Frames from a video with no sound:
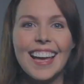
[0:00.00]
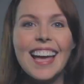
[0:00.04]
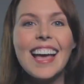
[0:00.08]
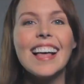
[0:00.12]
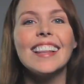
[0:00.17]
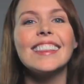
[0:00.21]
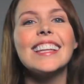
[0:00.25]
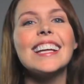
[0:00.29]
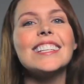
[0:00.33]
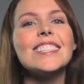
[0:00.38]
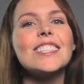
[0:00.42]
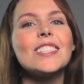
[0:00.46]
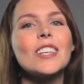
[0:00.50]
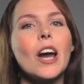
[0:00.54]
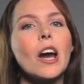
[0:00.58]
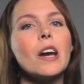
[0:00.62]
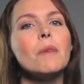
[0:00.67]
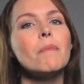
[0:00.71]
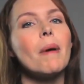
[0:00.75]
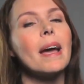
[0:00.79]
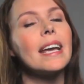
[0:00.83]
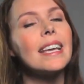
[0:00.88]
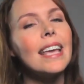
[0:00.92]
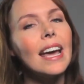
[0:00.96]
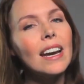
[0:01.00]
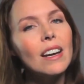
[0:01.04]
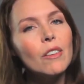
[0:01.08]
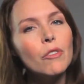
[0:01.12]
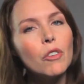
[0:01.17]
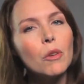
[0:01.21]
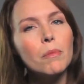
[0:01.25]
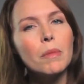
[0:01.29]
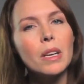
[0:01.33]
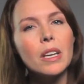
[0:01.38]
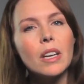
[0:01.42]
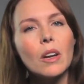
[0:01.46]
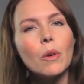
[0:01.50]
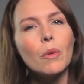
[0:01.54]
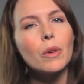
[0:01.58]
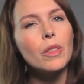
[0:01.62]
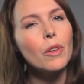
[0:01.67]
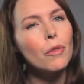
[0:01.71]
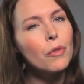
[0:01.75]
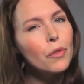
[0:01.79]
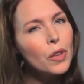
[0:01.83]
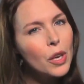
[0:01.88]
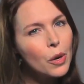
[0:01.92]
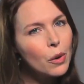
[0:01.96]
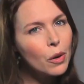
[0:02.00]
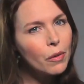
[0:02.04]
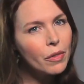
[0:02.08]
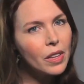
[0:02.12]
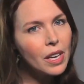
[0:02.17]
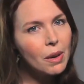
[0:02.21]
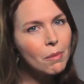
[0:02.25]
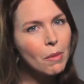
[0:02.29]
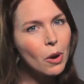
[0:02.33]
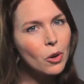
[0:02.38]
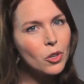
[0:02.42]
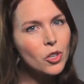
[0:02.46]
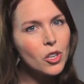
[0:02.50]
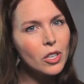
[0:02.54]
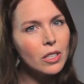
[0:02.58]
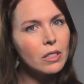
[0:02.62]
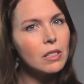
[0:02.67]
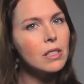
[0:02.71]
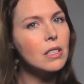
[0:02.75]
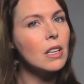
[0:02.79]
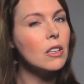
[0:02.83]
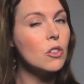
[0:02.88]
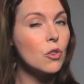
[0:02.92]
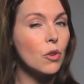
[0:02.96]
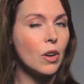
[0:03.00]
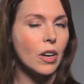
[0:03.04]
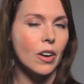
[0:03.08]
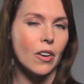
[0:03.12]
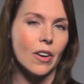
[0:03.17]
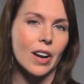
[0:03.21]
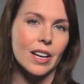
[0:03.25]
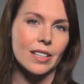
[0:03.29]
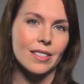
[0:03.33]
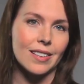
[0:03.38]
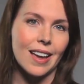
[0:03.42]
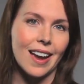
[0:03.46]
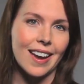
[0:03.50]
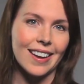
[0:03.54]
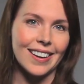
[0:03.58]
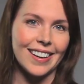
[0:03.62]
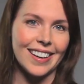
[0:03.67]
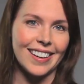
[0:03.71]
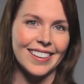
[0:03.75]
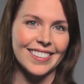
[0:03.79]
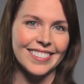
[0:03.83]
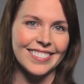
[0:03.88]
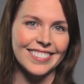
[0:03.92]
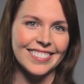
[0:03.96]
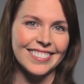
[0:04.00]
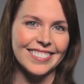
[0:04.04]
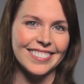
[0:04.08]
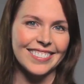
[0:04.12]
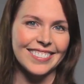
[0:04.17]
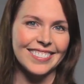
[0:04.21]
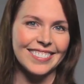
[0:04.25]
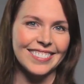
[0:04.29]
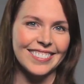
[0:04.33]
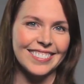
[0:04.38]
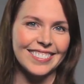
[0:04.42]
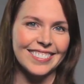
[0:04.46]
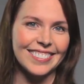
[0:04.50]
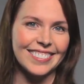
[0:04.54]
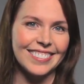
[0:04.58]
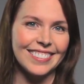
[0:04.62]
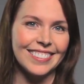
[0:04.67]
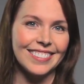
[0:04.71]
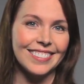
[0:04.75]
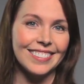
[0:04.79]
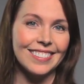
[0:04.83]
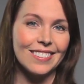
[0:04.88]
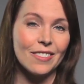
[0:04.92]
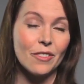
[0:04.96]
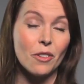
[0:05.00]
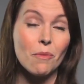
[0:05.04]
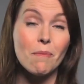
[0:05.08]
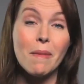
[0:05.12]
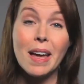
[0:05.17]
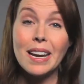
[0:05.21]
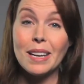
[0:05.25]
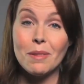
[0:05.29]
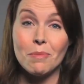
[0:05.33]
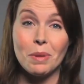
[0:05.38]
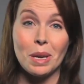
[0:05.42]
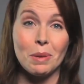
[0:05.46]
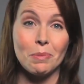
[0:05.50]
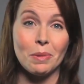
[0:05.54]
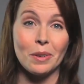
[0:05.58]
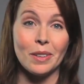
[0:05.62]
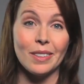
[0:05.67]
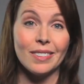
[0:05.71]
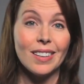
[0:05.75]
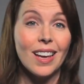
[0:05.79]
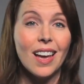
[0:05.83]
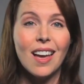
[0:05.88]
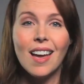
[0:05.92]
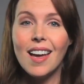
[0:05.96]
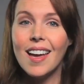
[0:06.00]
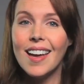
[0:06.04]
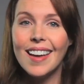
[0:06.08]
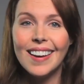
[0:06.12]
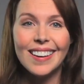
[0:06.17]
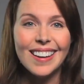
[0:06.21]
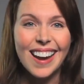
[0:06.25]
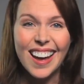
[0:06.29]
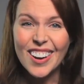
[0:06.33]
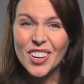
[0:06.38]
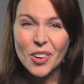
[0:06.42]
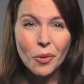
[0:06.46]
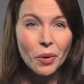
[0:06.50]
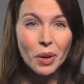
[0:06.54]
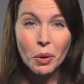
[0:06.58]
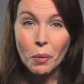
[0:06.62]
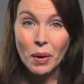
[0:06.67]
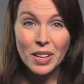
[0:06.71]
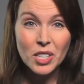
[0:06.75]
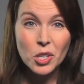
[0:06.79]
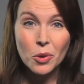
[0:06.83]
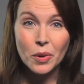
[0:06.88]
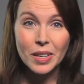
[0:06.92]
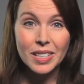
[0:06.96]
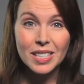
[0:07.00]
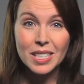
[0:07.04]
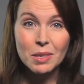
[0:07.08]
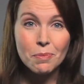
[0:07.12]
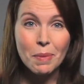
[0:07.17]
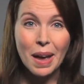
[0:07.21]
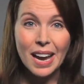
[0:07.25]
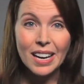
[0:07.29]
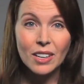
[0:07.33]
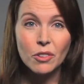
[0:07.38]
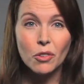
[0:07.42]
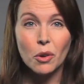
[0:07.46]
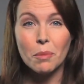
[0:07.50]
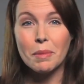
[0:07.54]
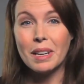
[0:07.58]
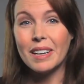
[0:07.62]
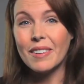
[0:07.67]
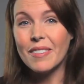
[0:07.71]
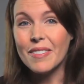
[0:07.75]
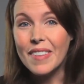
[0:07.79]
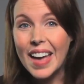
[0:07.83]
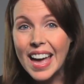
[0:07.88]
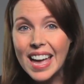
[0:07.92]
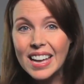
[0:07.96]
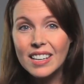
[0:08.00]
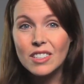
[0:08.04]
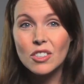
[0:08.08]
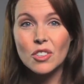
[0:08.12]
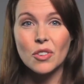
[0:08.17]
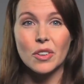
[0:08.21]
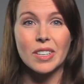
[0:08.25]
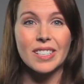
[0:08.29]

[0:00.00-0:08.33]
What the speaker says: Let's start by getting familiar with a few of the emotions that trigger anxiety. For many people, not knowing what to expect from an event or a